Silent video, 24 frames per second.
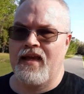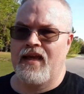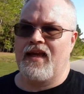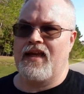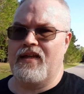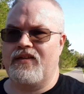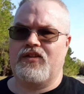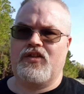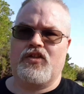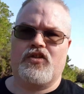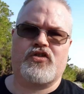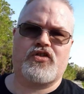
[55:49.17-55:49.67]

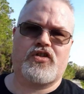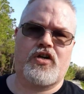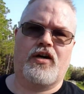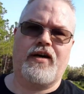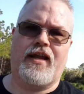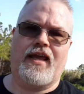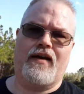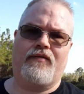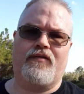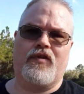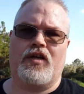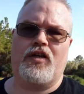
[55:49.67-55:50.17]
And then you start
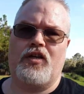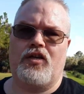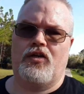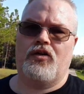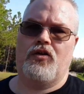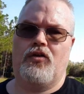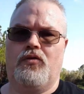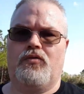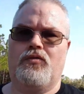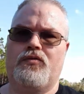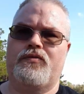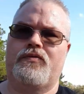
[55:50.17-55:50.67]
having, you
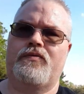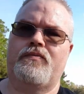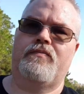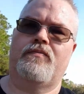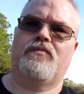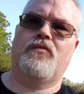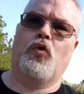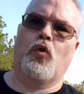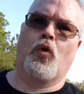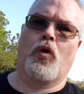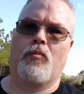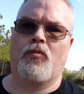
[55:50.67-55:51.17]
know,
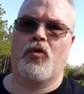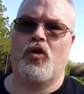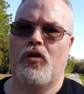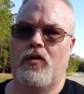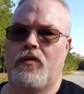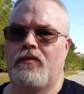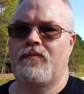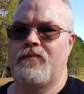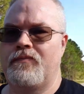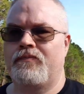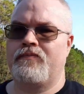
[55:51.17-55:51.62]
normal